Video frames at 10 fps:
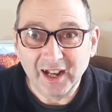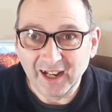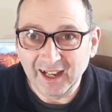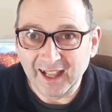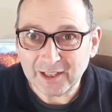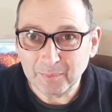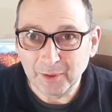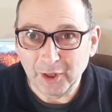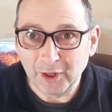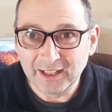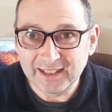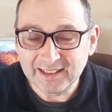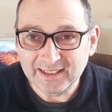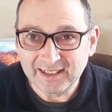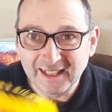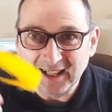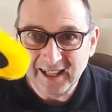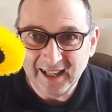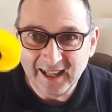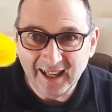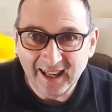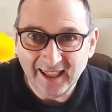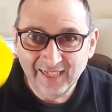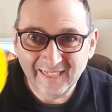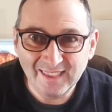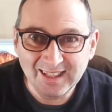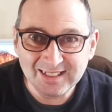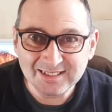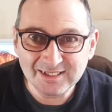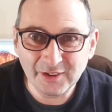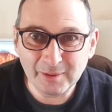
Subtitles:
last but not least, it's another